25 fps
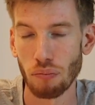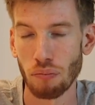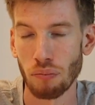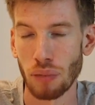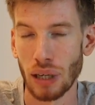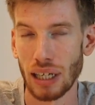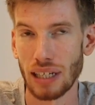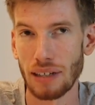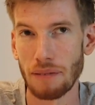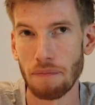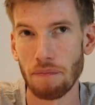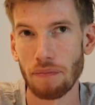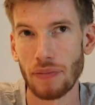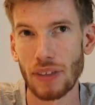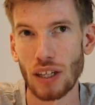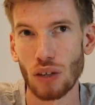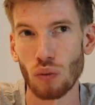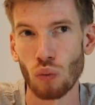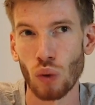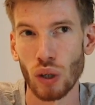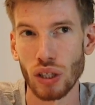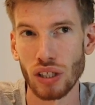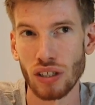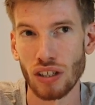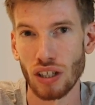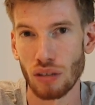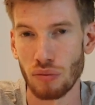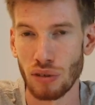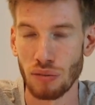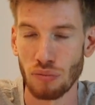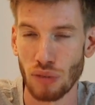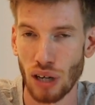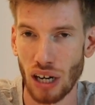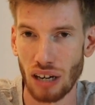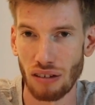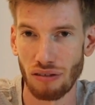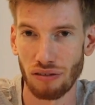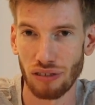But what you got to be
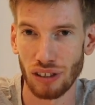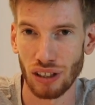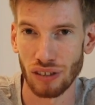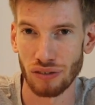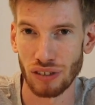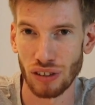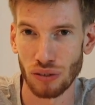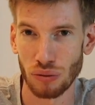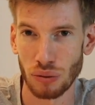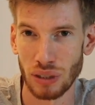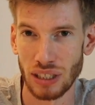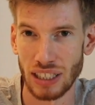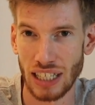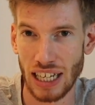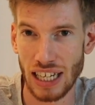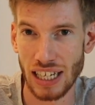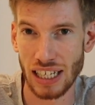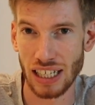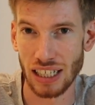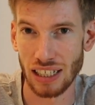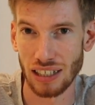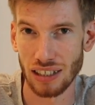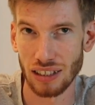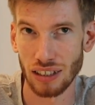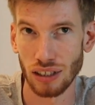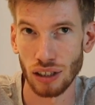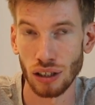mindful of is with Deakin,